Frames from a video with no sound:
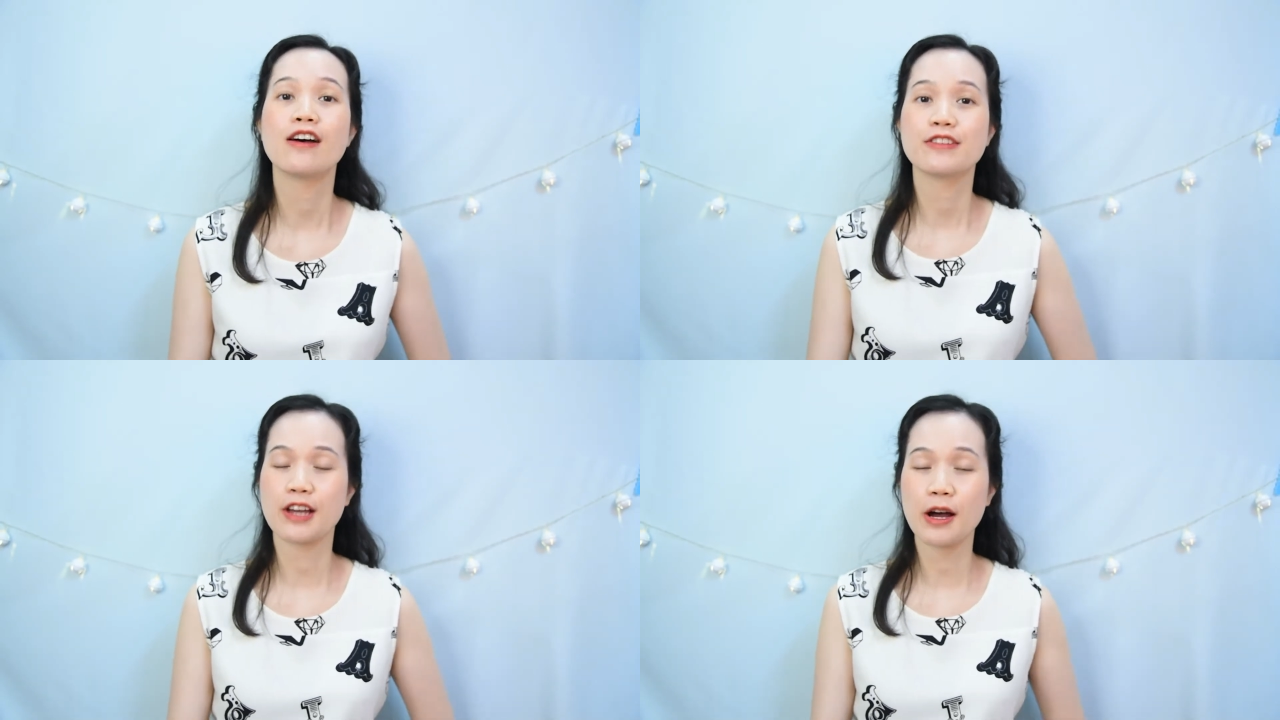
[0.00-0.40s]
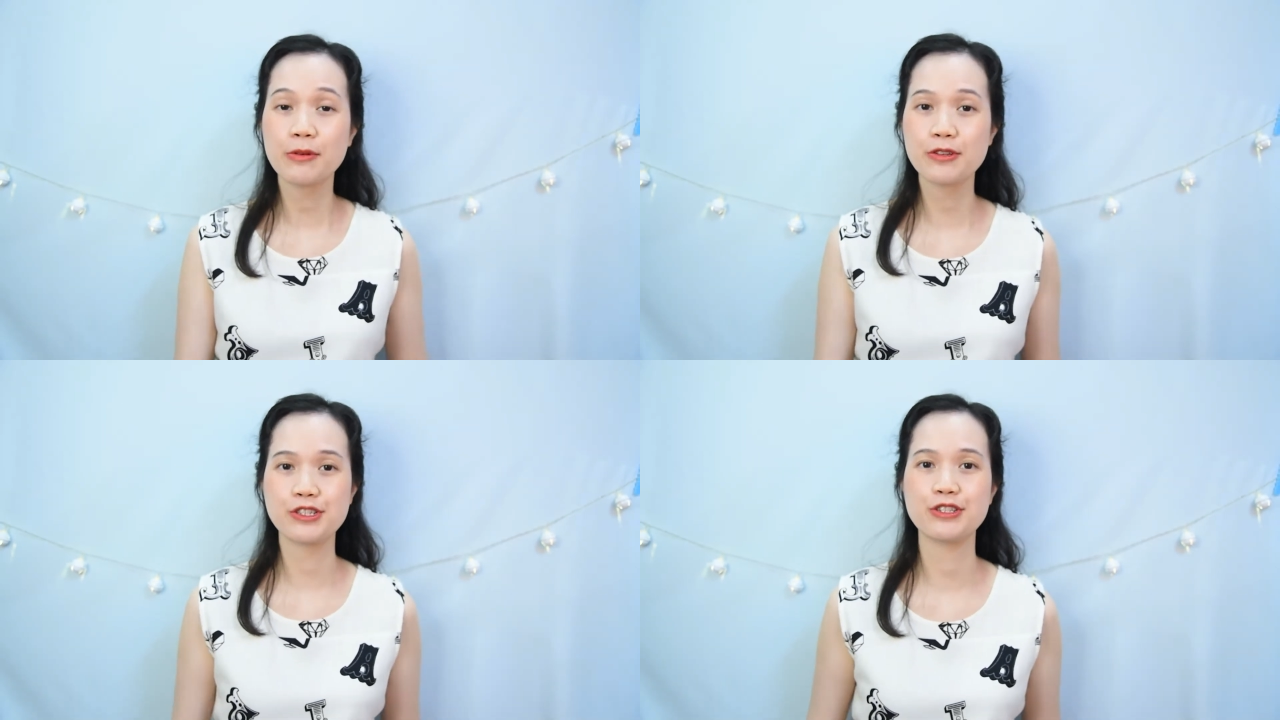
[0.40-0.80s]
To help
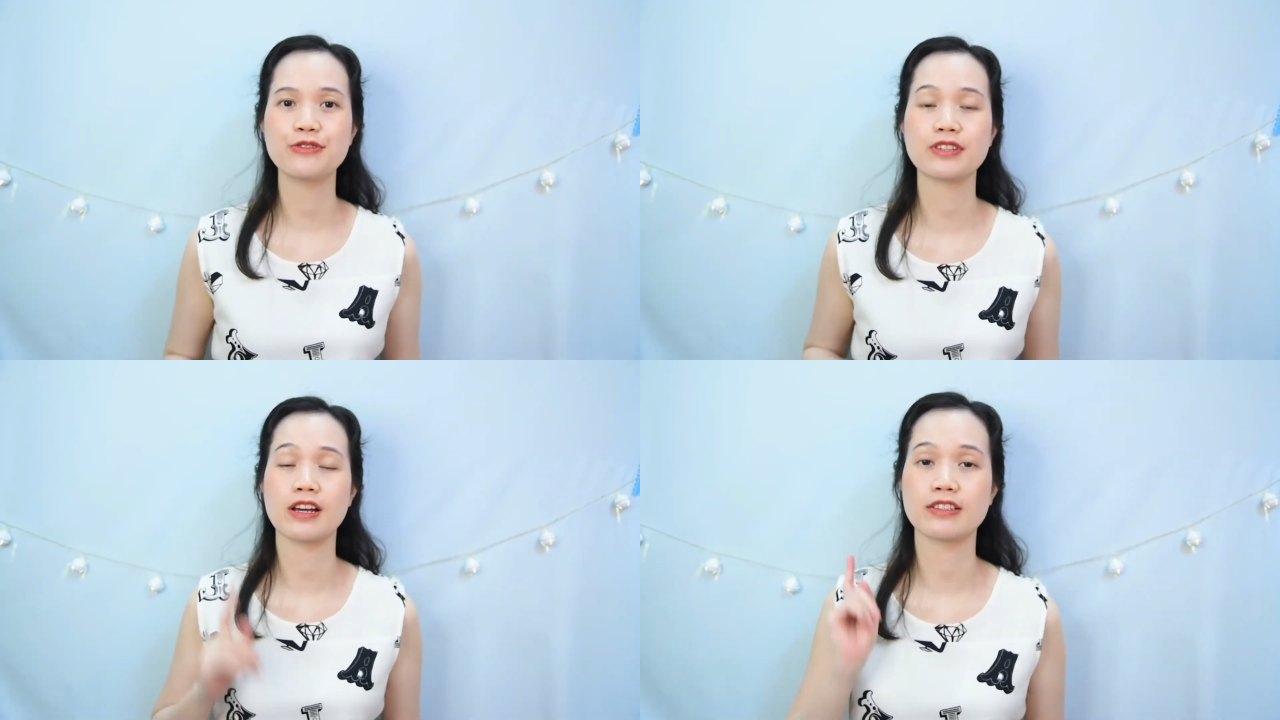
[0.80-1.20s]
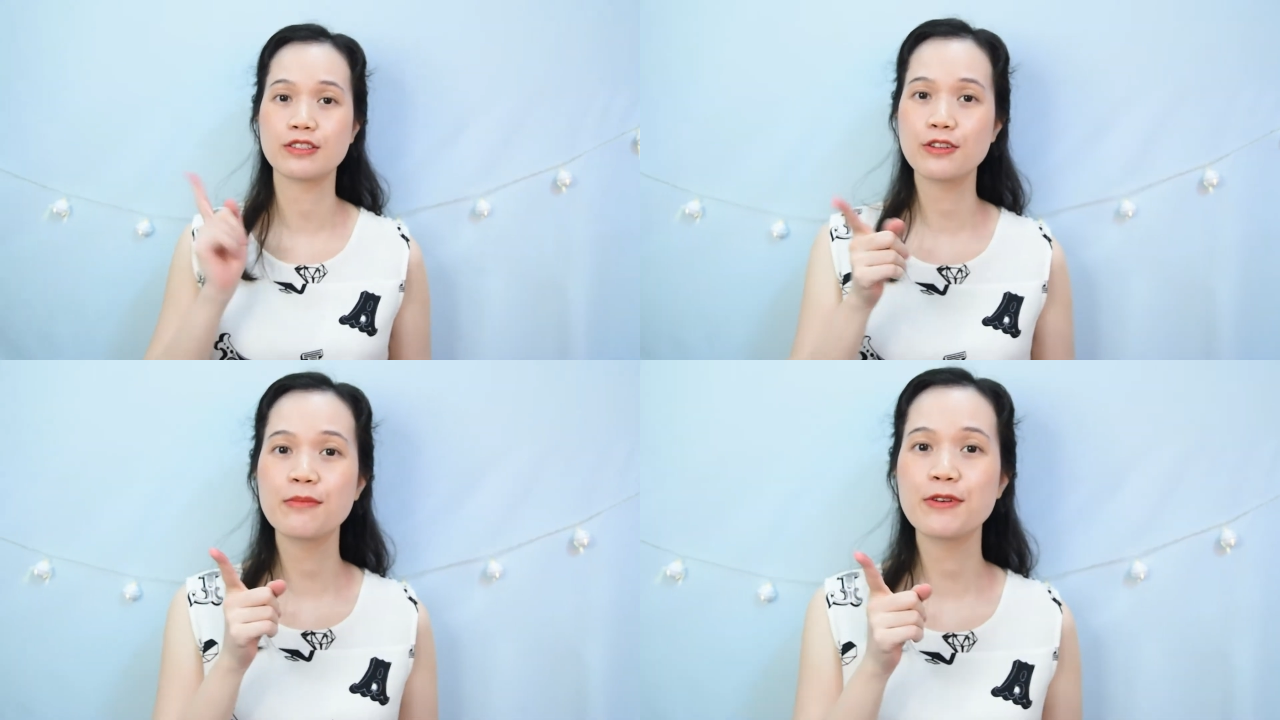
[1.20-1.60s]
you choose a
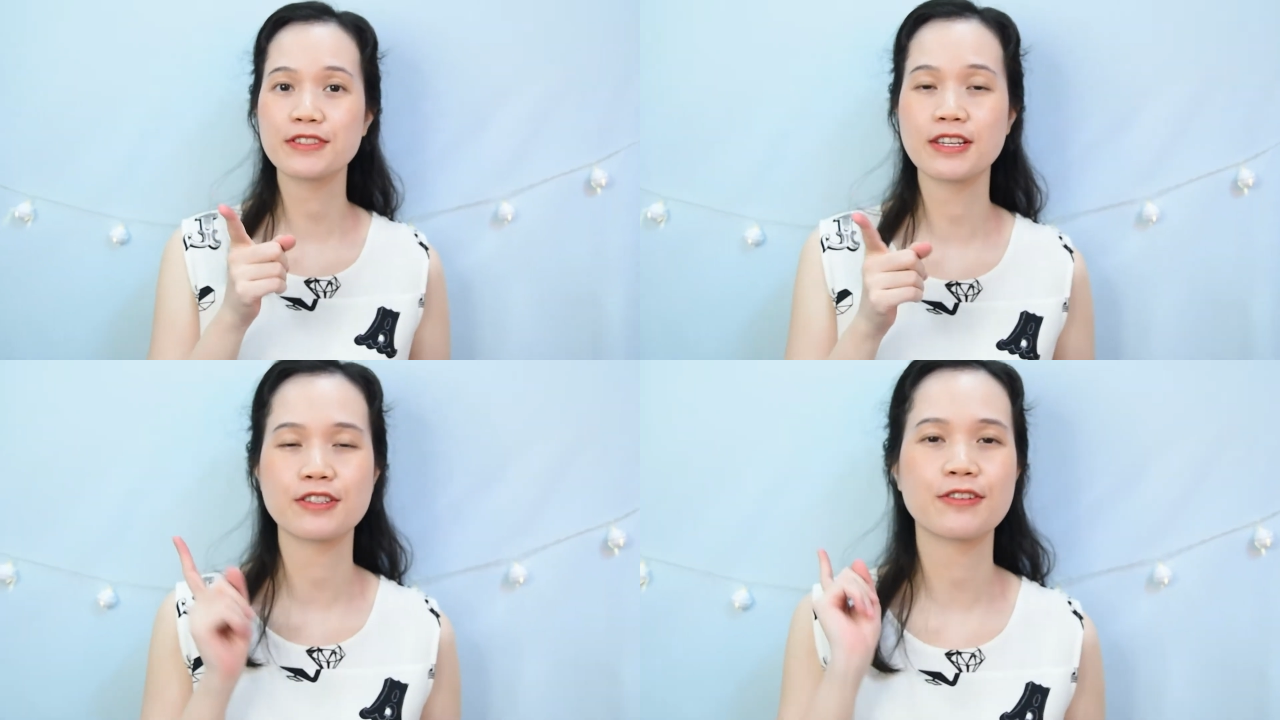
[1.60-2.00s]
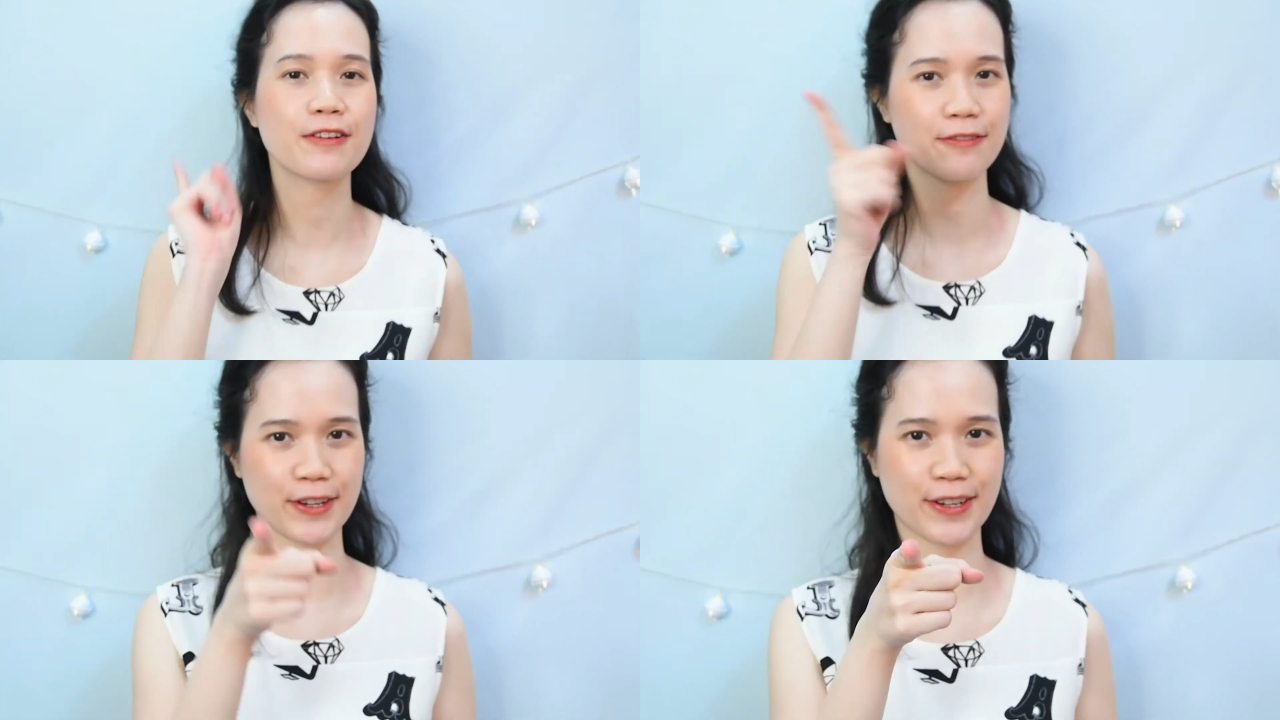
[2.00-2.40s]
suitable
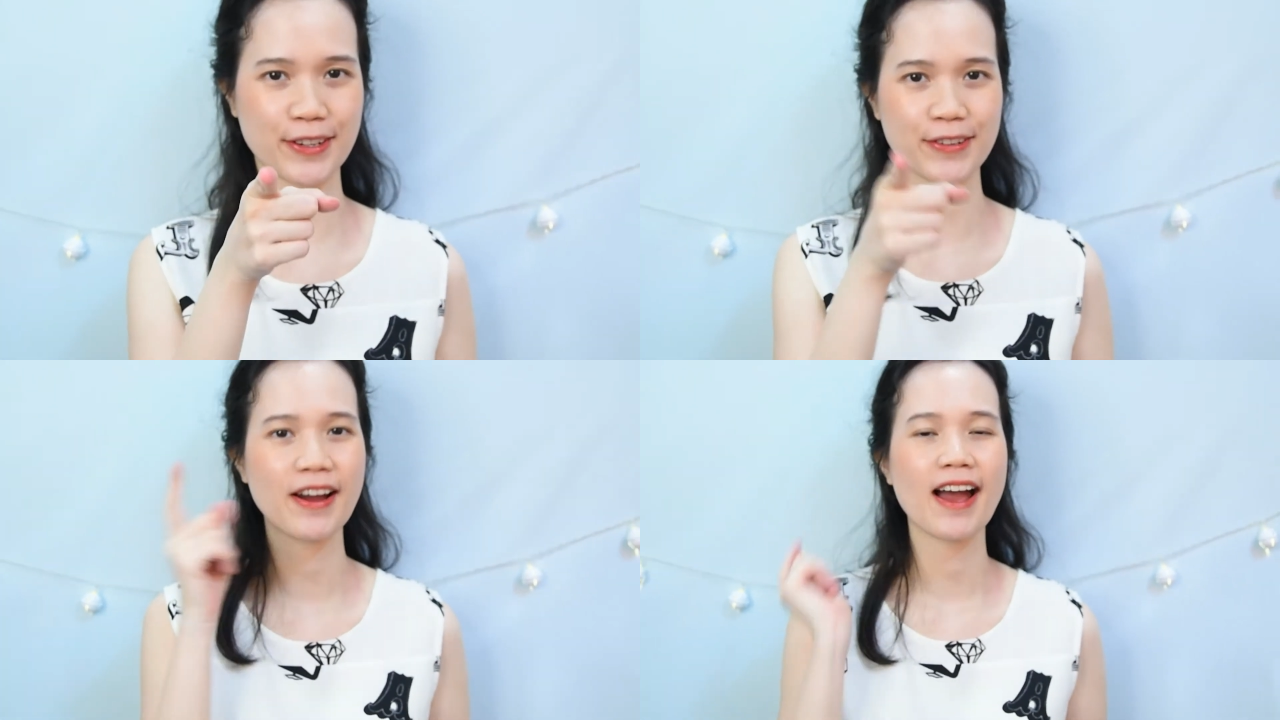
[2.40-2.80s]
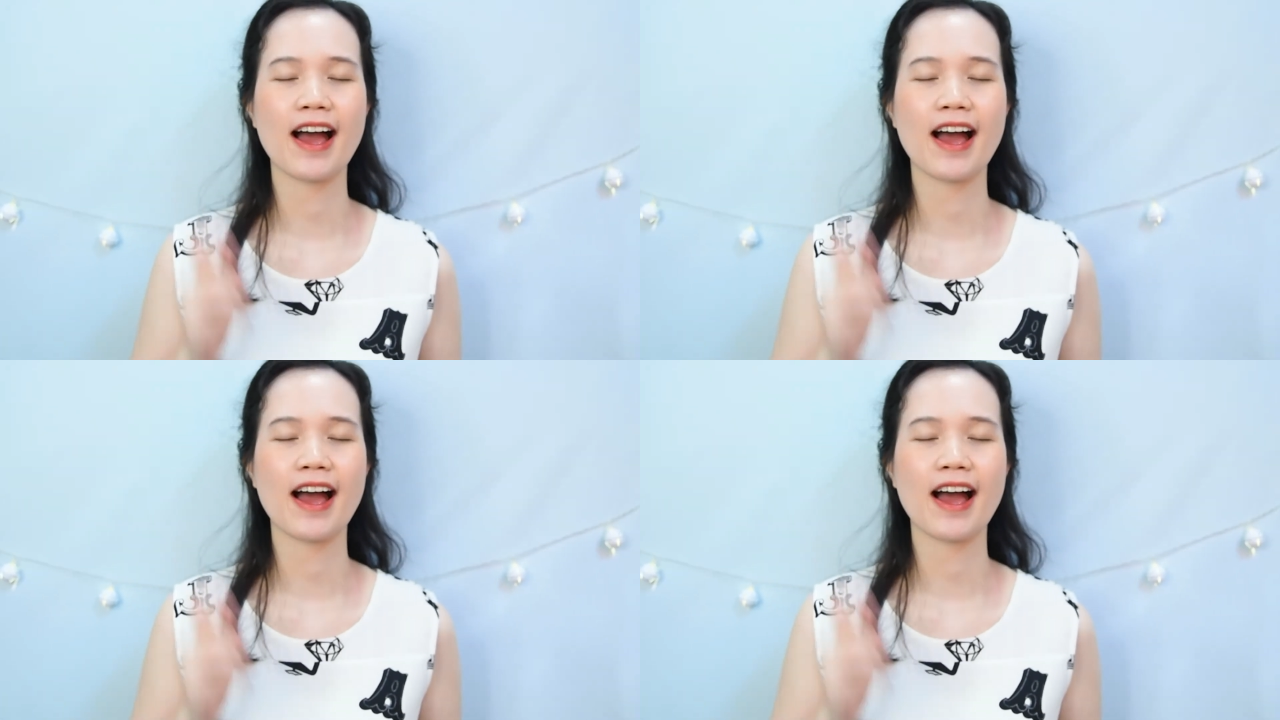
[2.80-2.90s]
sunscreen for you,